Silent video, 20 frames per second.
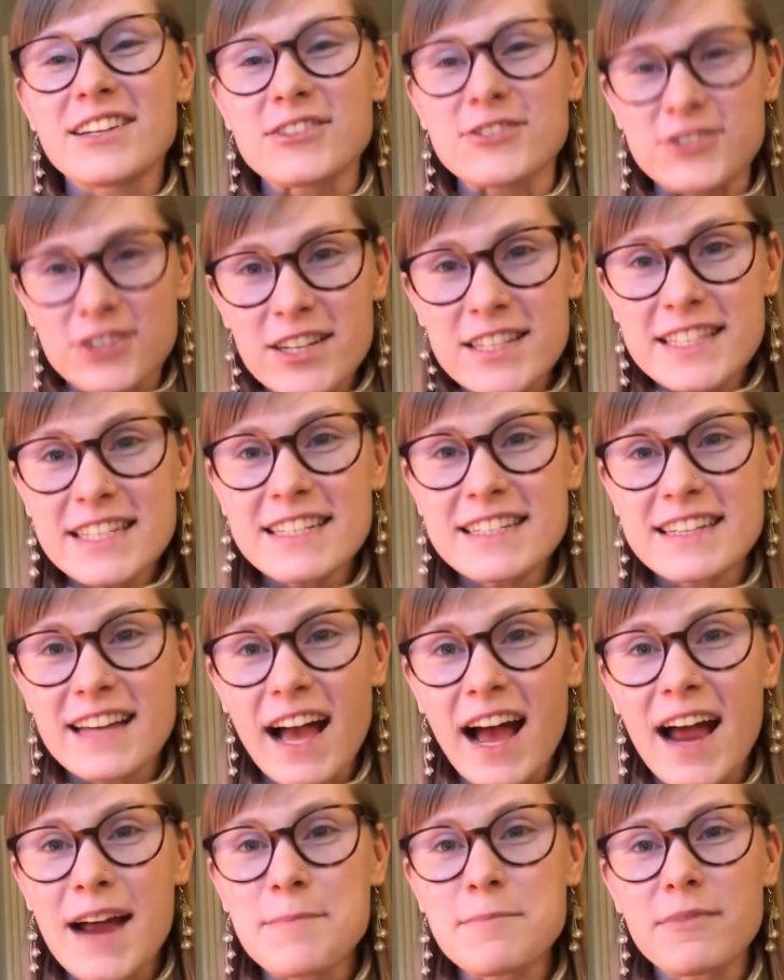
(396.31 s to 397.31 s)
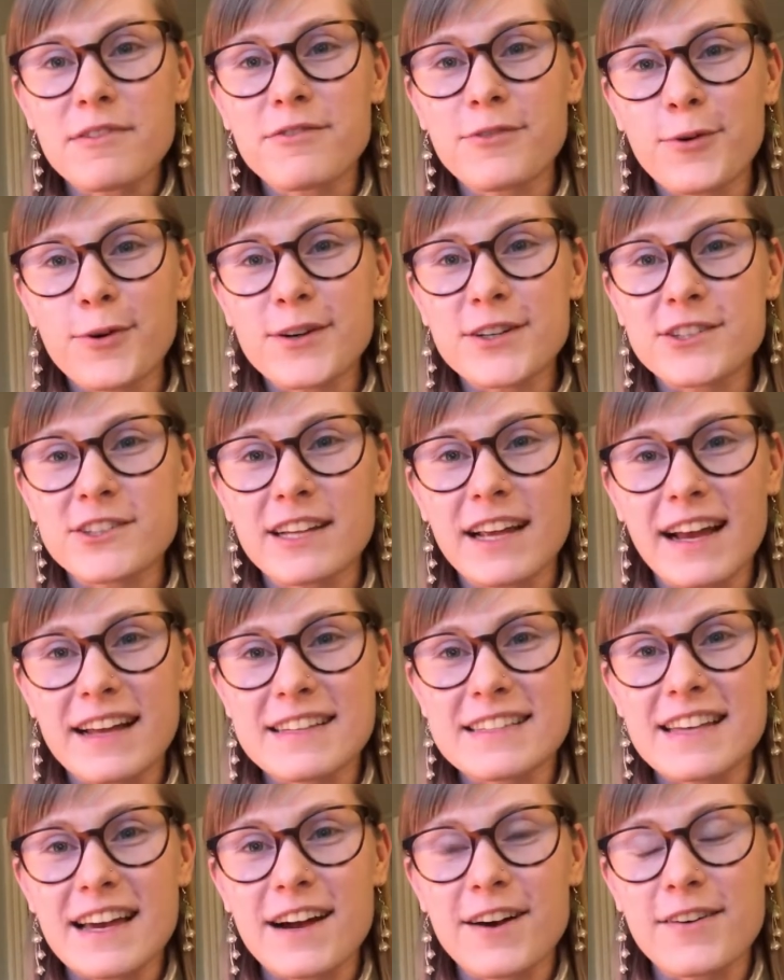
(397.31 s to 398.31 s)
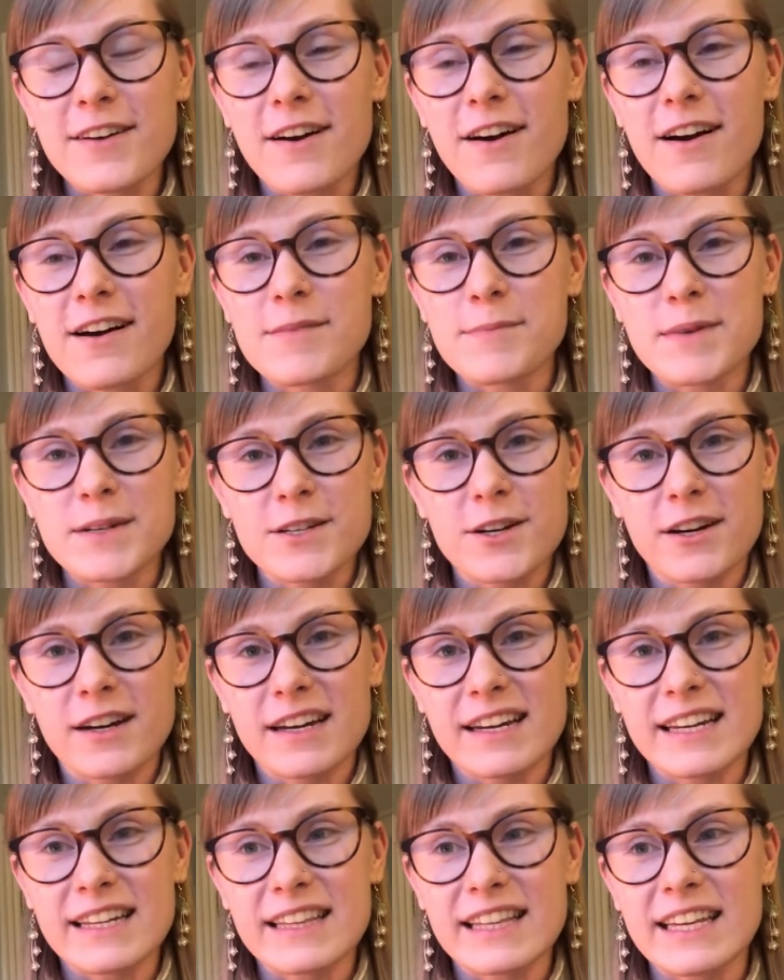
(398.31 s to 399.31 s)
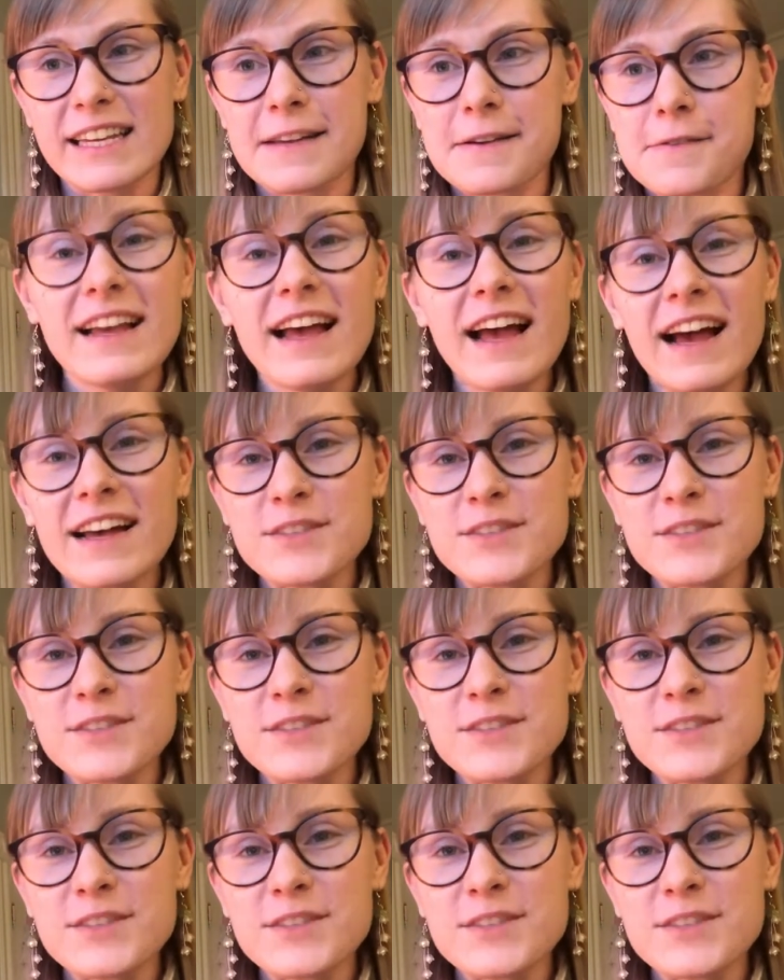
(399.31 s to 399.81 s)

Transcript: just in time before she heads out on maternity leave,